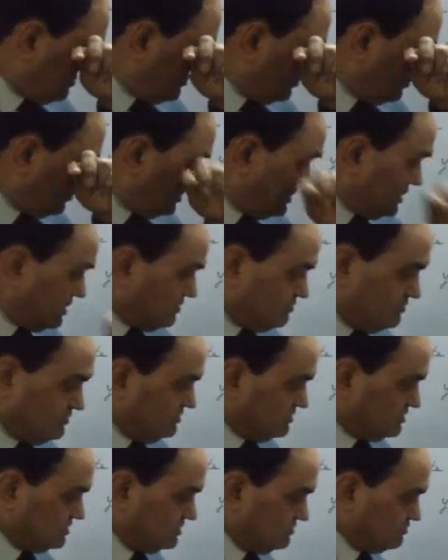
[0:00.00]
So that we
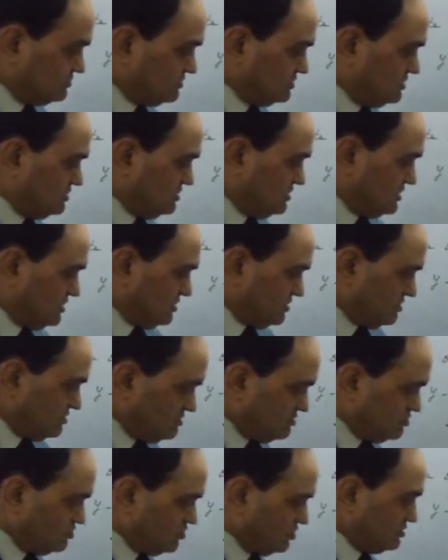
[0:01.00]
will shift, then
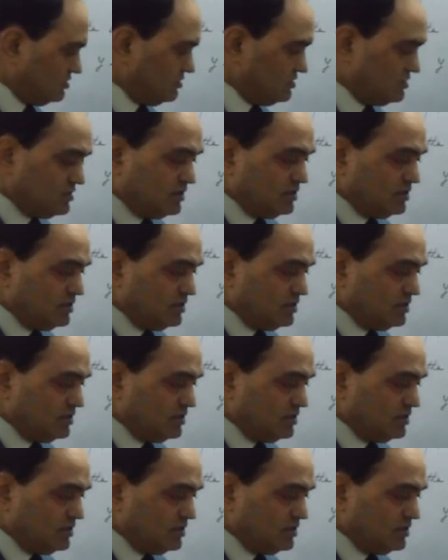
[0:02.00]
draw the